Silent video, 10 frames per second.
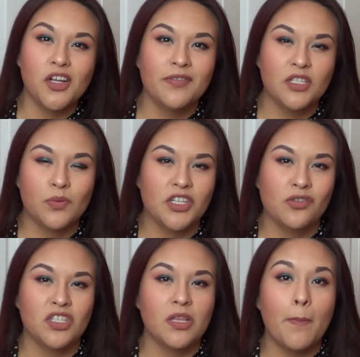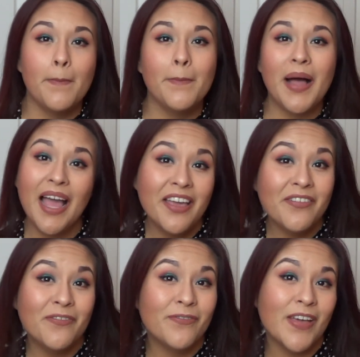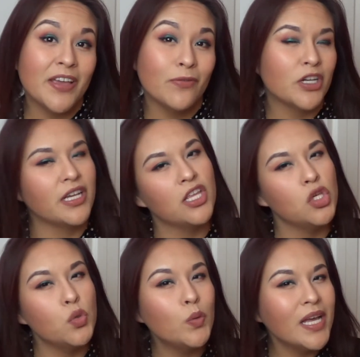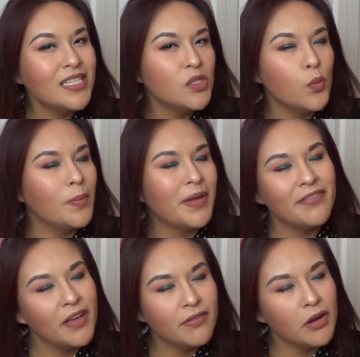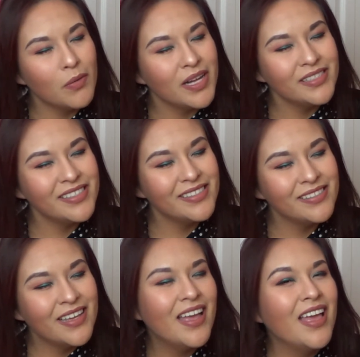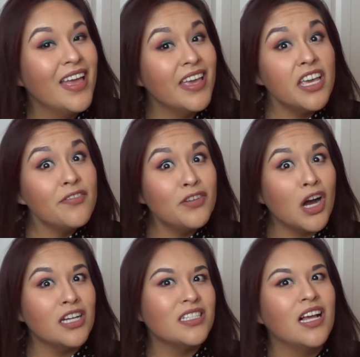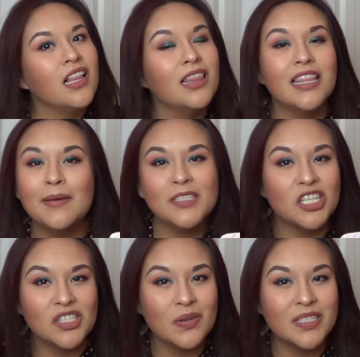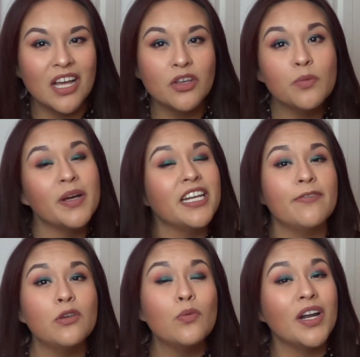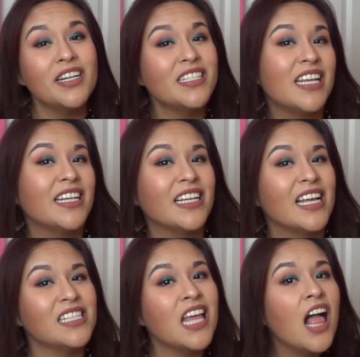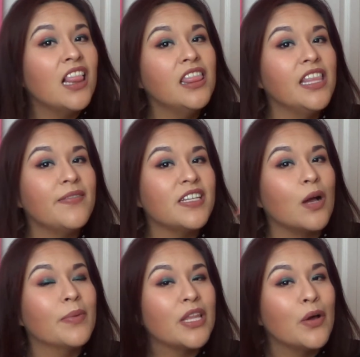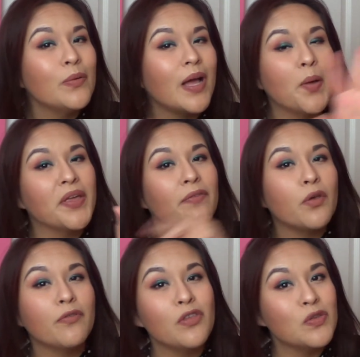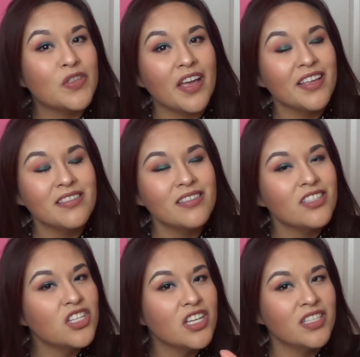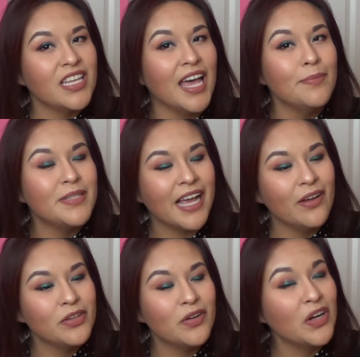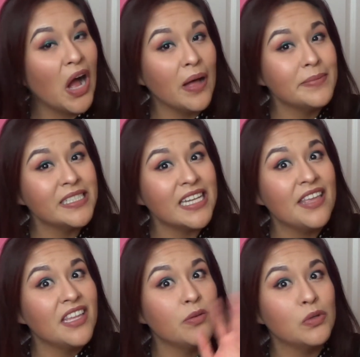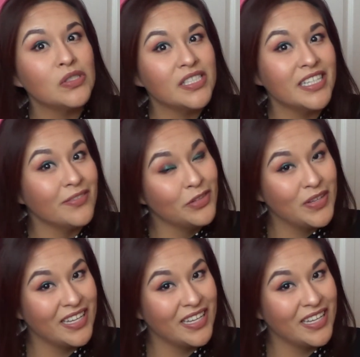service restaurants, my favorite, can you guess what my favorite was? If not, let me just go tell you. But if you wanted to take a guess, leave it down below. I'll give you a few seconds to type down your comment, and then we'll see if you